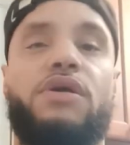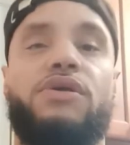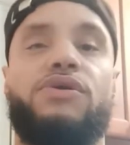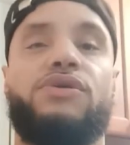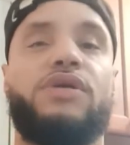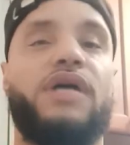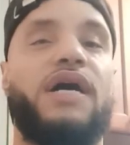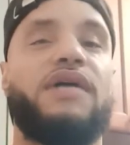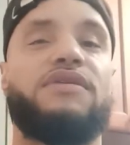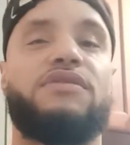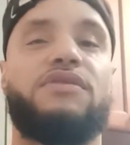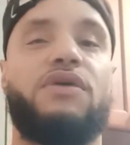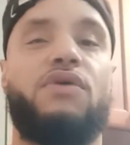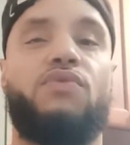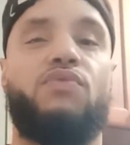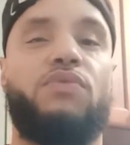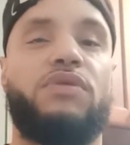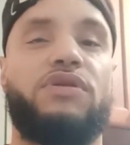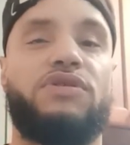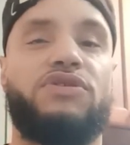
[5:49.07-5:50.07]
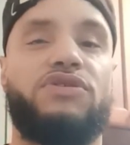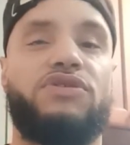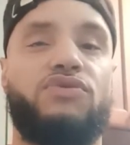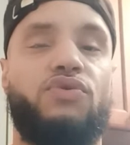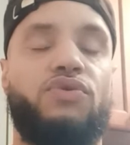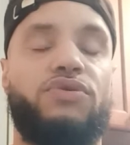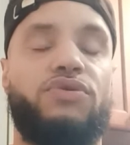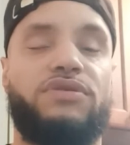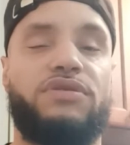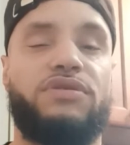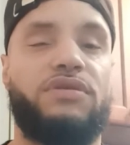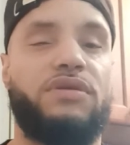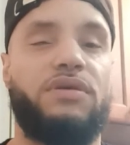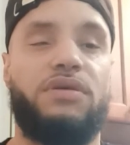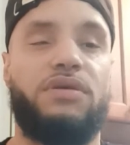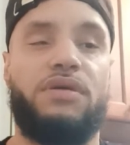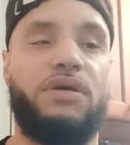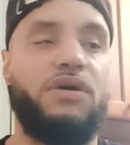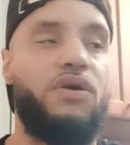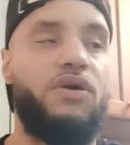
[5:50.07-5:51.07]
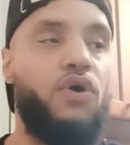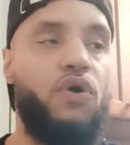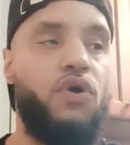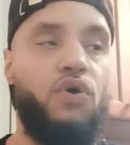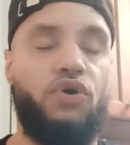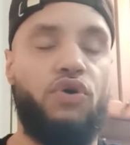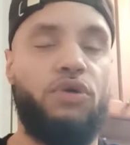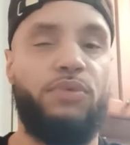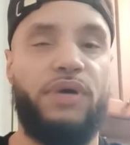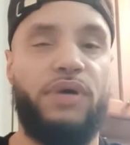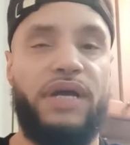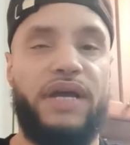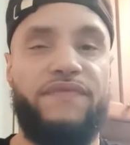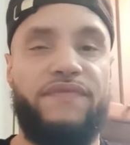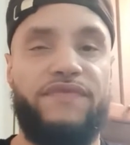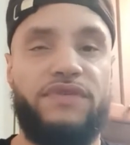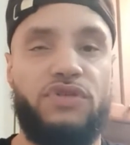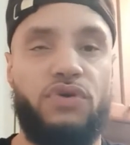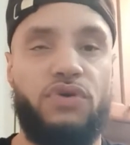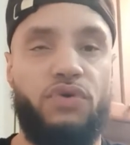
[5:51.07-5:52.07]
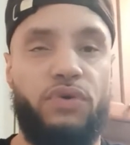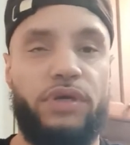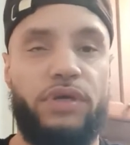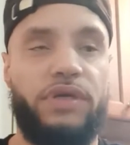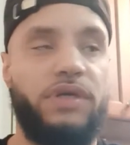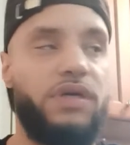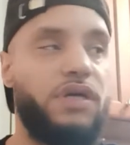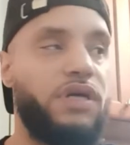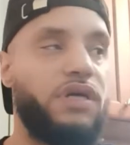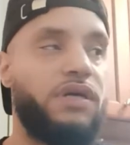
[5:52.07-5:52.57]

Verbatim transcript: You guys don't want to source horrible inventory.